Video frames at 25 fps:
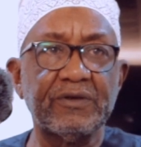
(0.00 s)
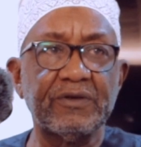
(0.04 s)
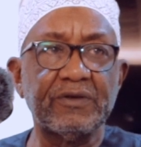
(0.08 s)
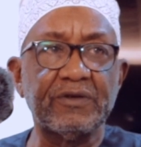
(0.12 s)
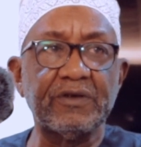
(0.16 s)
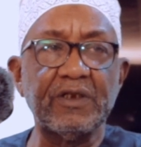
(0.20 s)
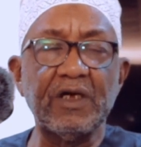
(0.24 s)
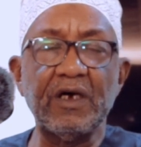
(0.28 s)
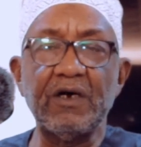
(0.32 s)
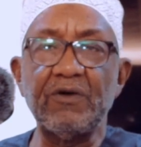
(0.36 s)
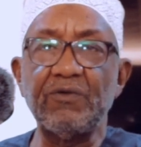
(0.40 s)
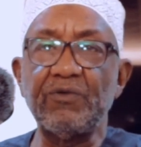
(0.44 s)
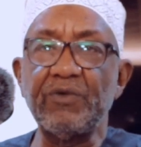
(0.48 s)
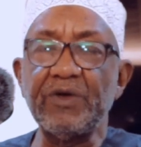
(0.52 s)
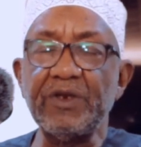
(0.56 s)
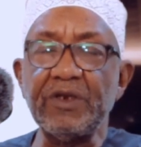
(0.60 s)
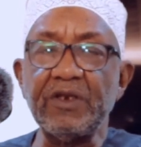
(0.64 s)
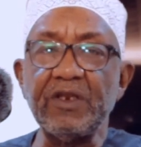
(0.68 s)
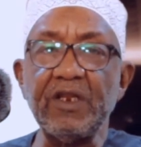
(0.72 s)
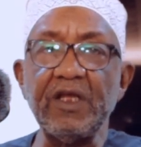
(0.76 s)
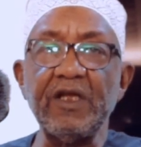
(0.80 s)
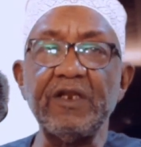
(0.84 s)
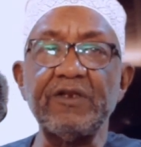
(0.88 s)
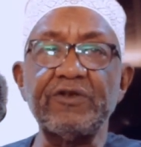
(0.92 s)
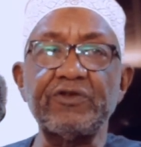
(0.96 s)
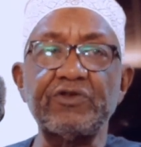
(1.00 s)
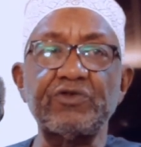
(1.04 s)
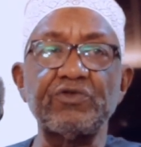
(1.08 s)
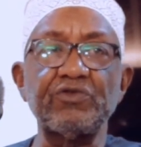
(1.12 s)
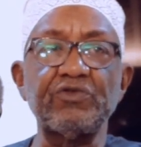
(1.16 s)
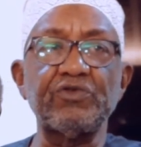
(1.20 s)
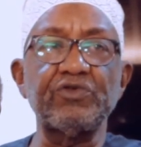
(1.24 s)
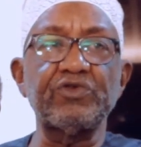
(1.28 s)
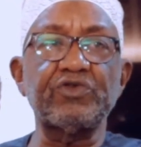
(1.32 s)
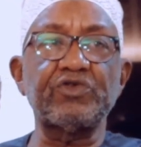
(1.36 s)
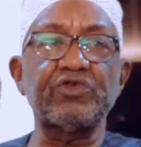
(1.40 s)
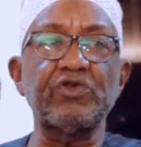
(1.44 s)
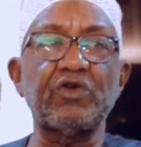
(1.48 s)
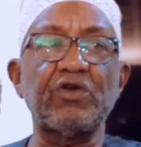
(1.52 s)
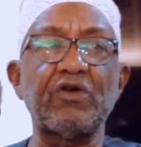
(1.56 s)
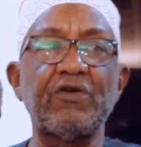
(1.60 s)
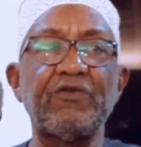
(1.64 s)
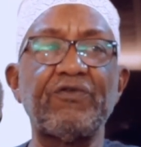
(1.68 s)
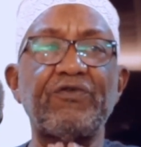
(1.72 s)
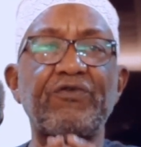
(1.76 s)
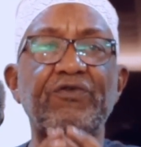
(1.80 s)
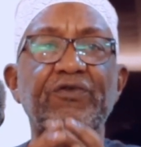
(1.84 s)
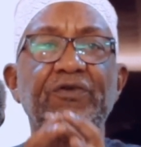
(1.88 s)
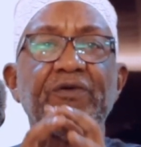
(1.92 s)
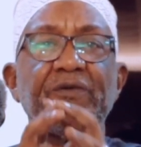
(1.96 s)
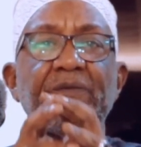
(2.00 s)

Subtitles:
Now we need to sort of